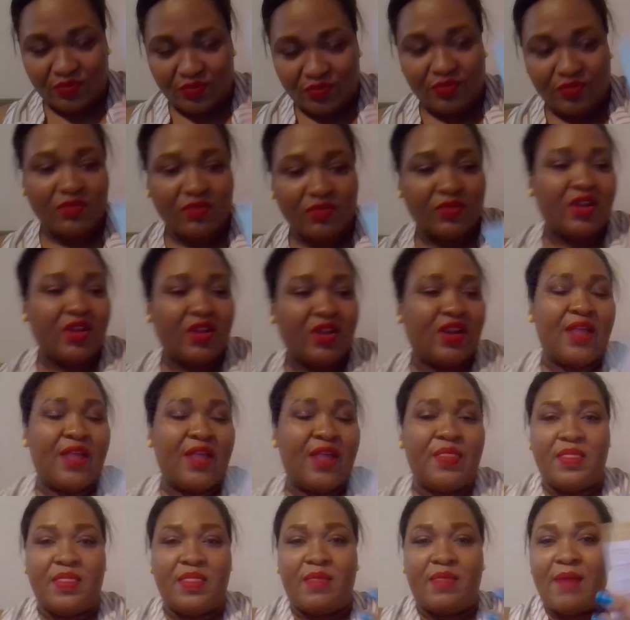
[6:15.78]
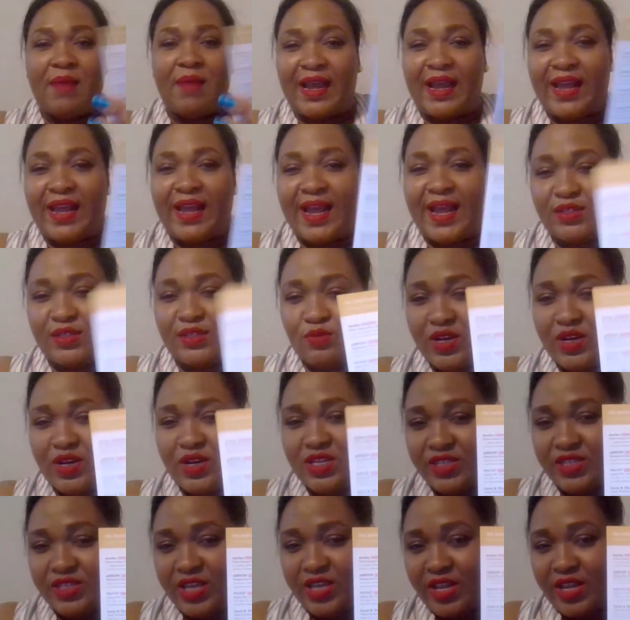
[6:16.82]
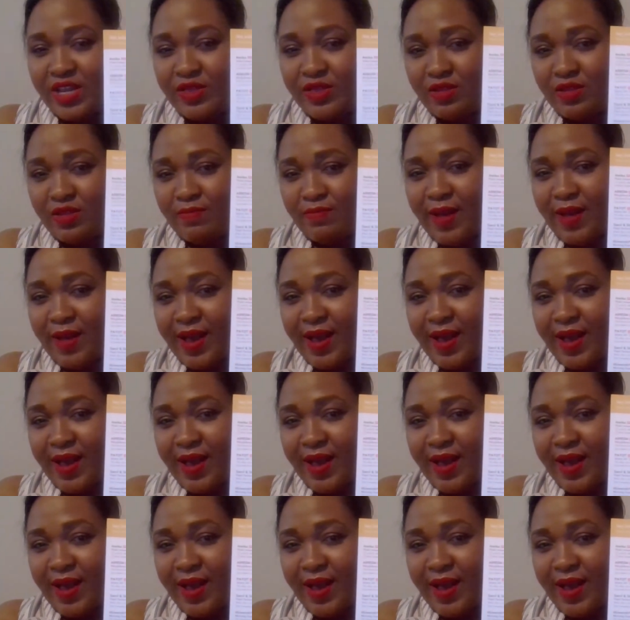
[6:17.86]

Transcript: And then the back has what is in the box.